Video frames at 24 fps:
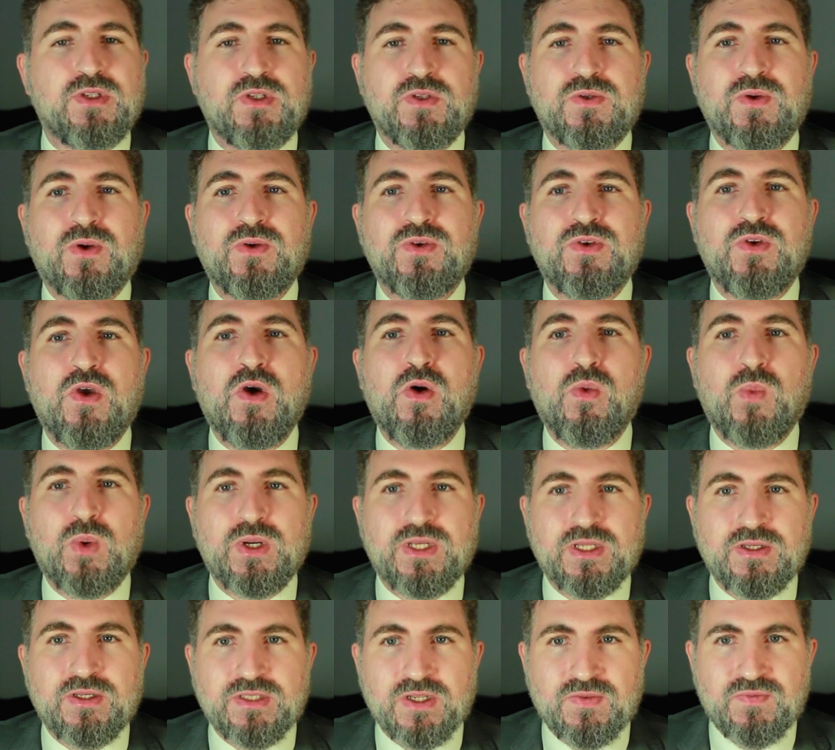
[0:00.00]
You don't know
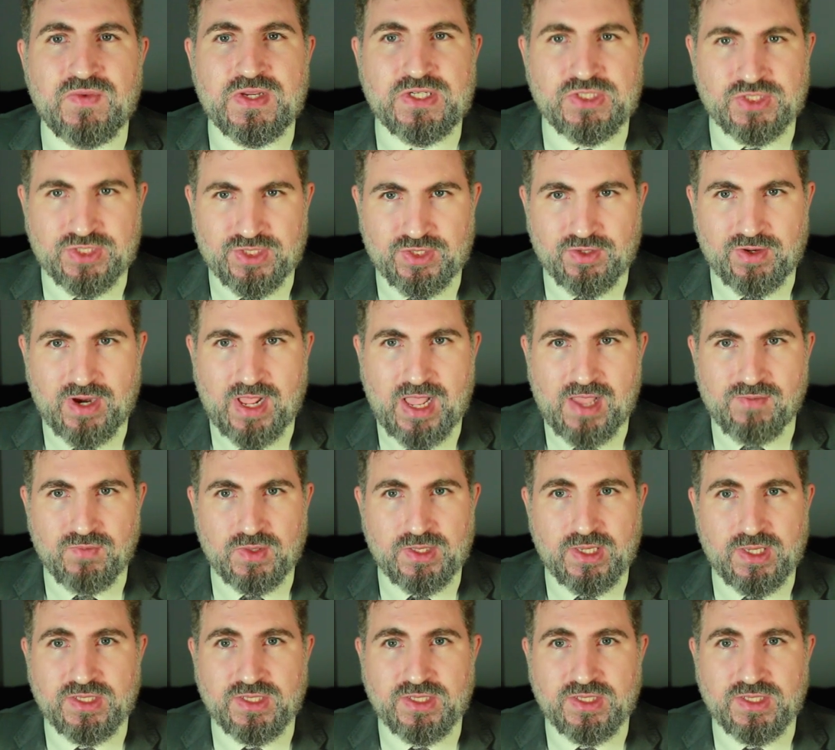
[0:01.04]
what intervention you have.